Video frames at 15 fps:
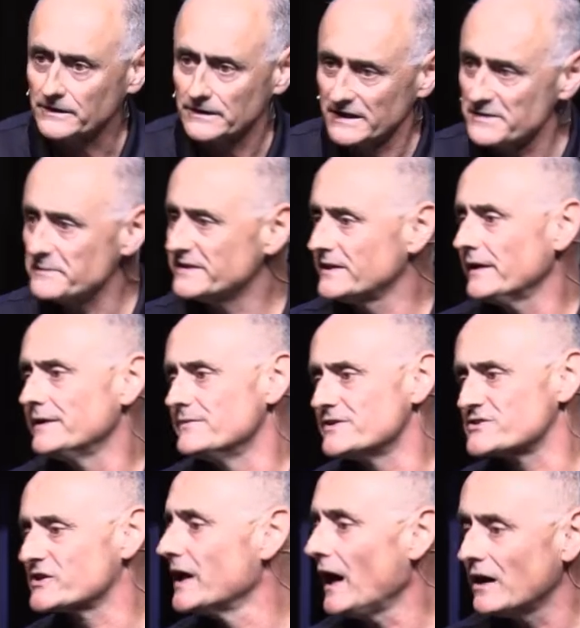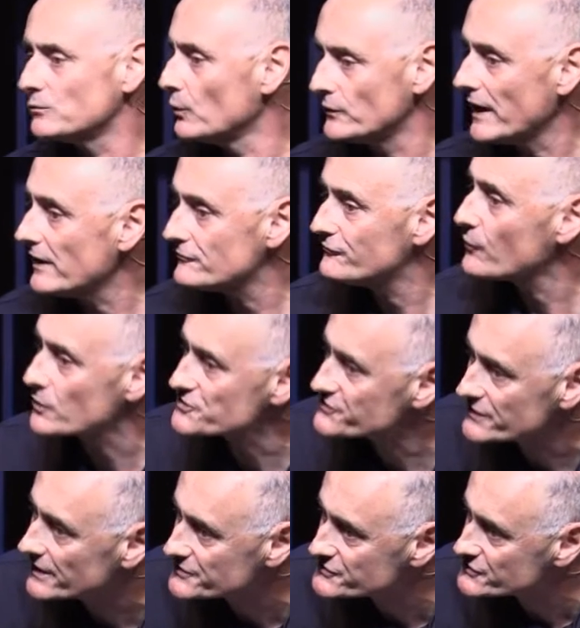Let me tell you this, God will not force
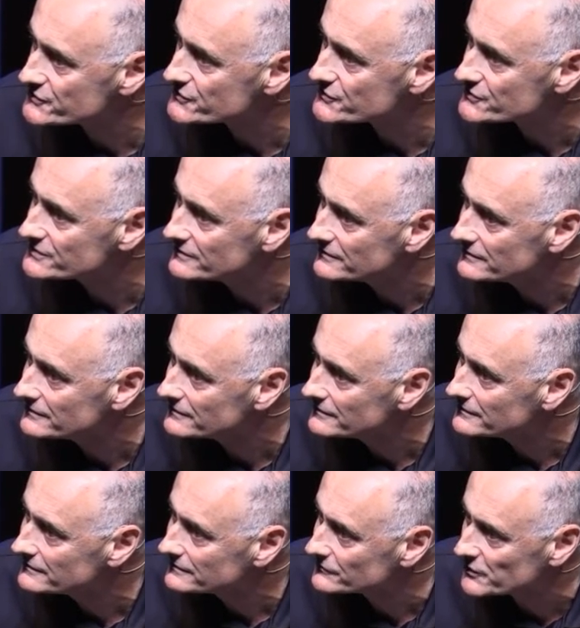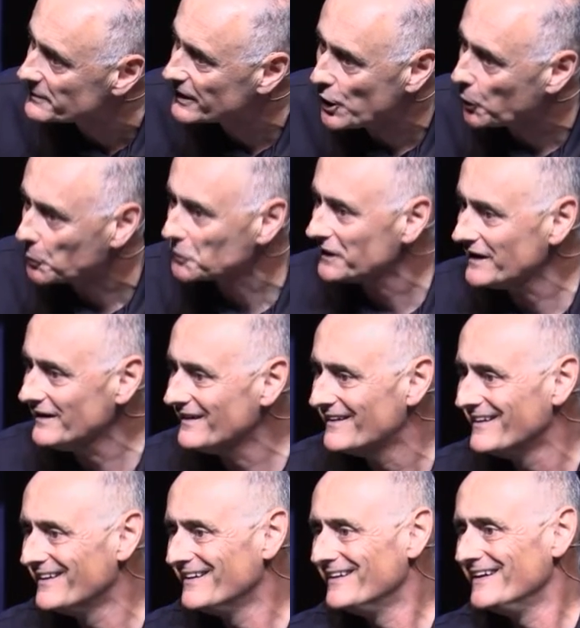us to be holy.
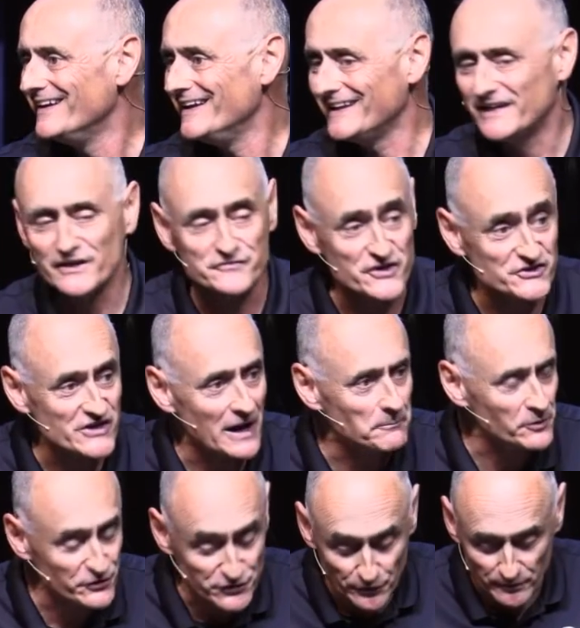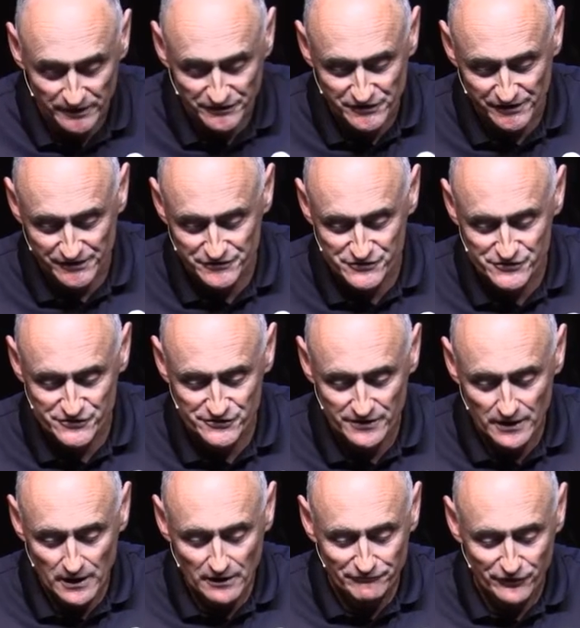He gives us opportunities
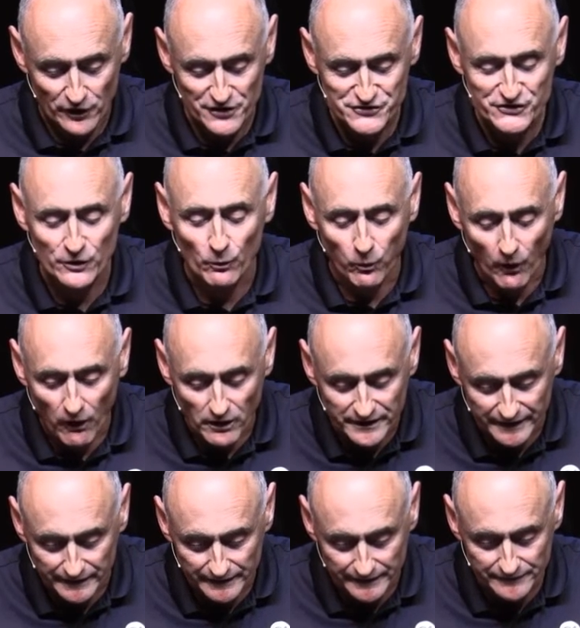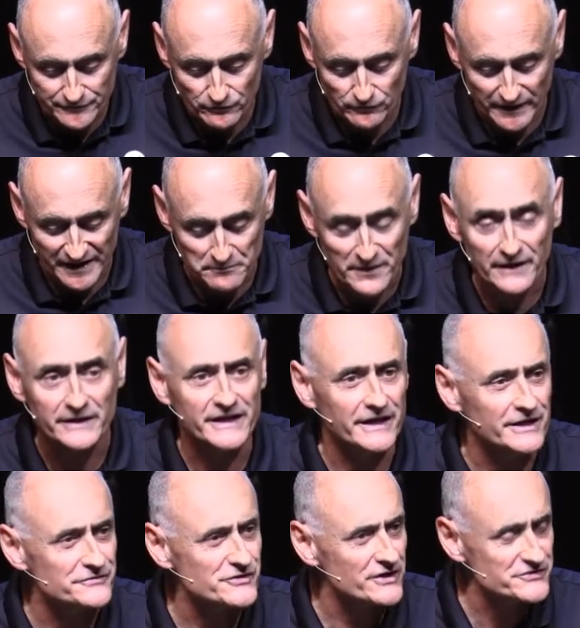for us to walk in it. Amen. He
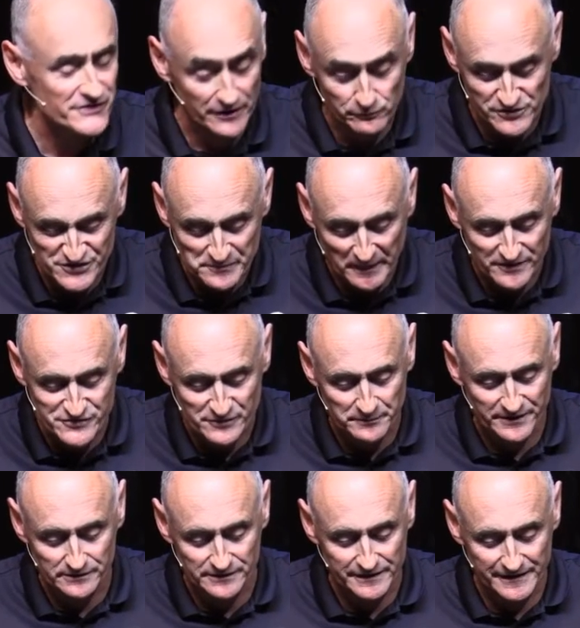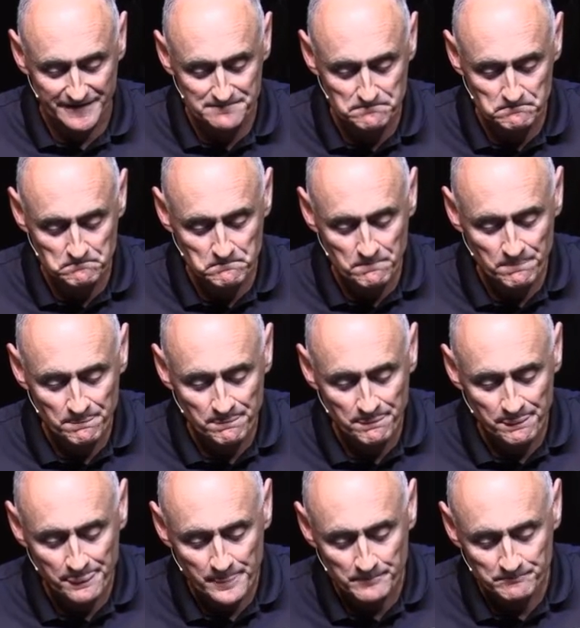gives us that responsibility.
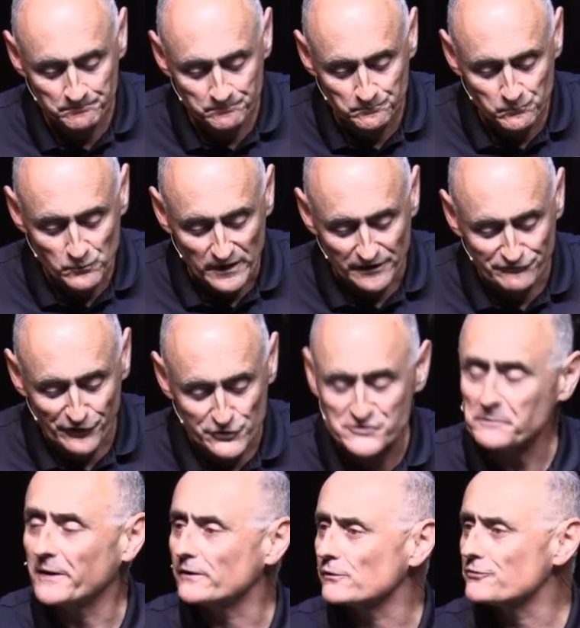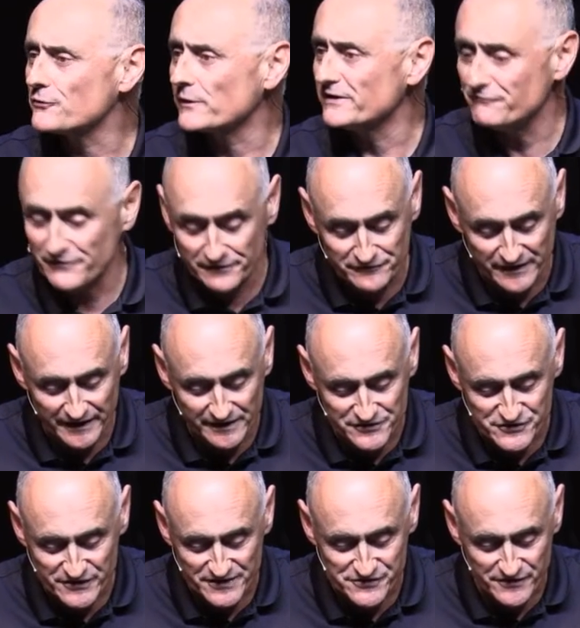In 1 Peter 3:15
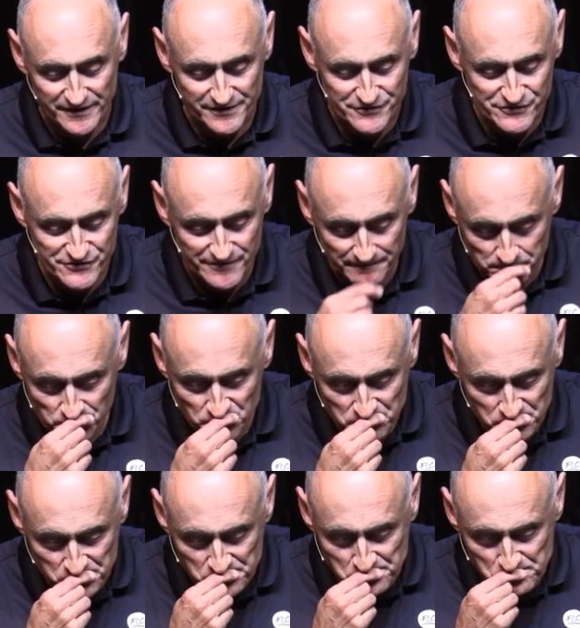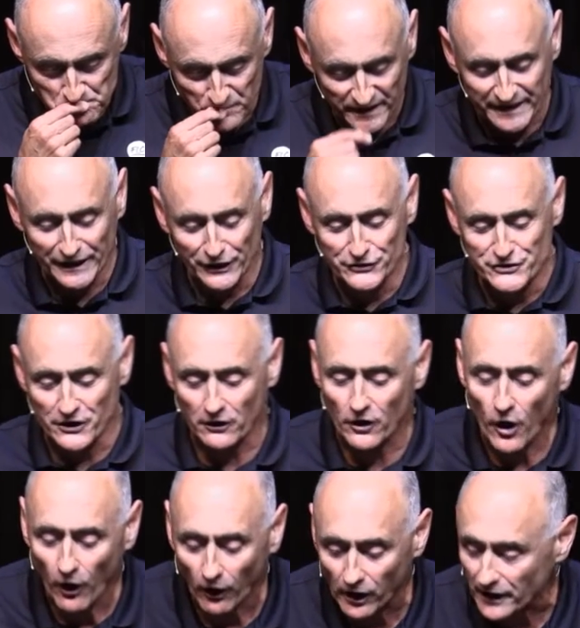it says this, "But in your
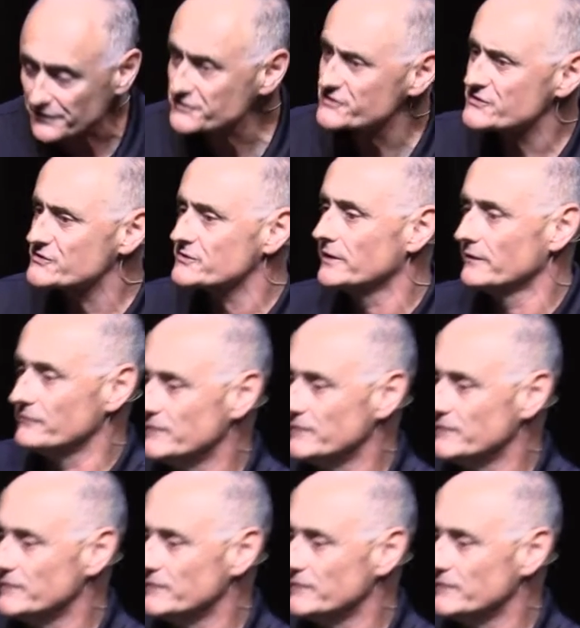hearts,